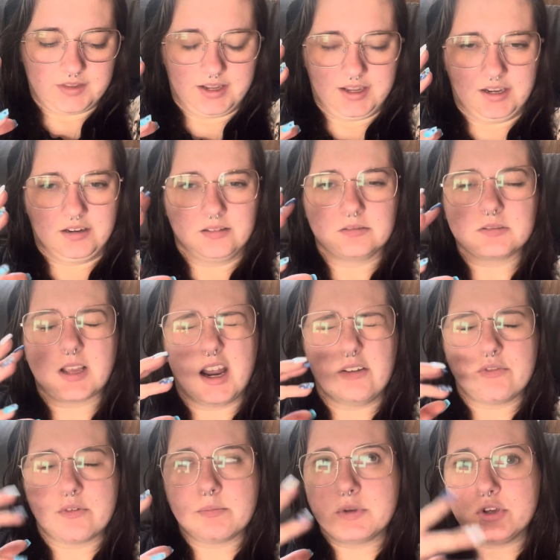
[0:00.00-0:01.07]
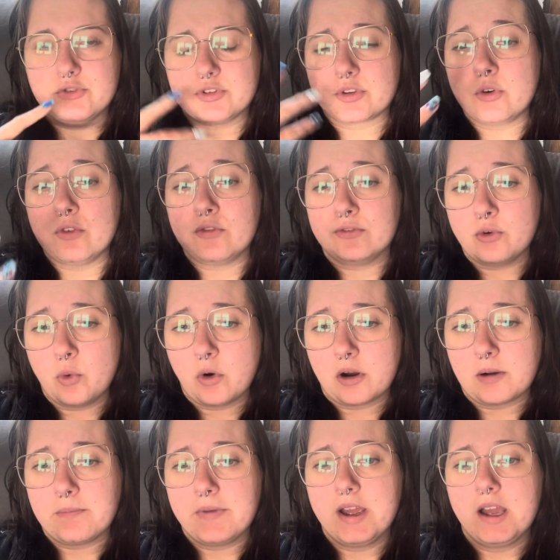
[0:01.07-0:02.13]
in kind of a musical
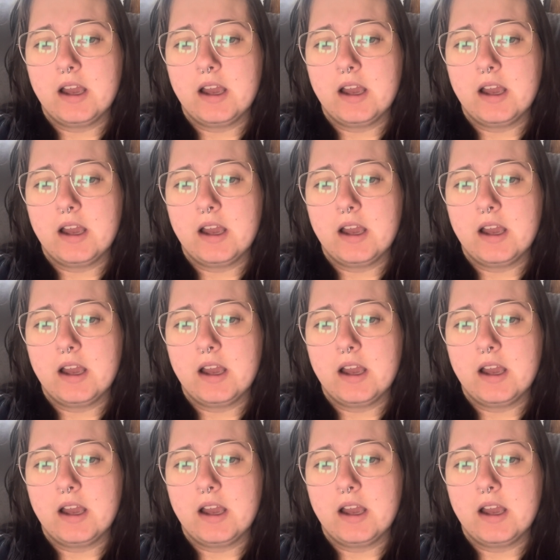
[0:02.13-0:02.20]
form,